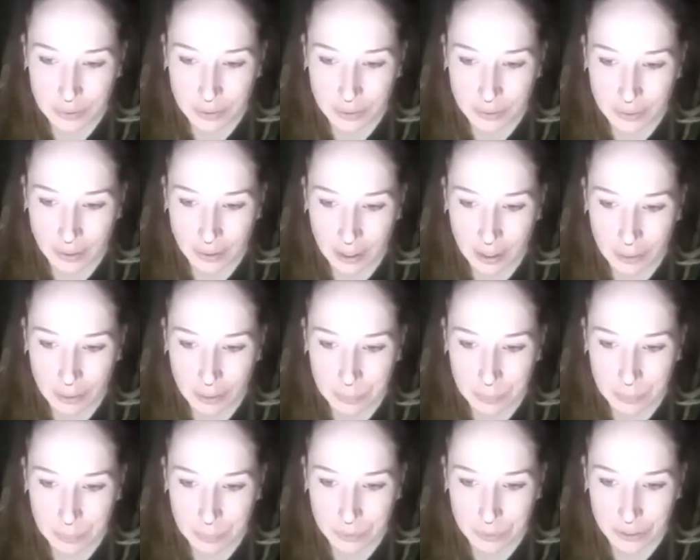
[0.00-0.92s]
another
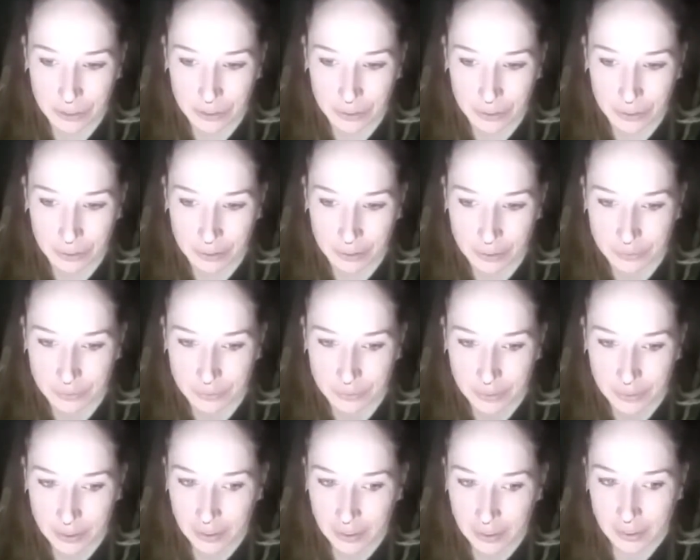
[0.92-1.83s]
entity.
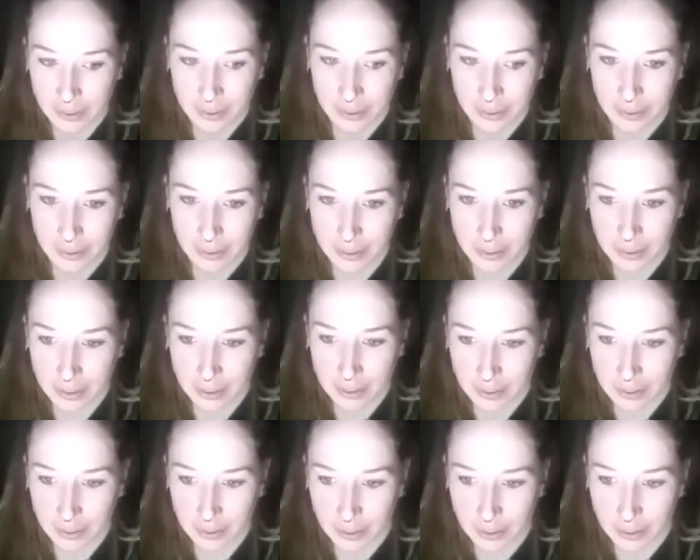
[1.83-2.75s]
So
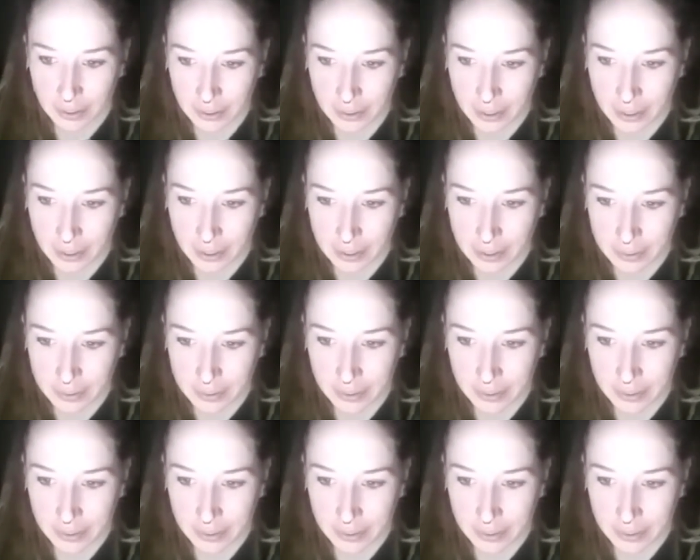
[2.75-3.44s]
it would be,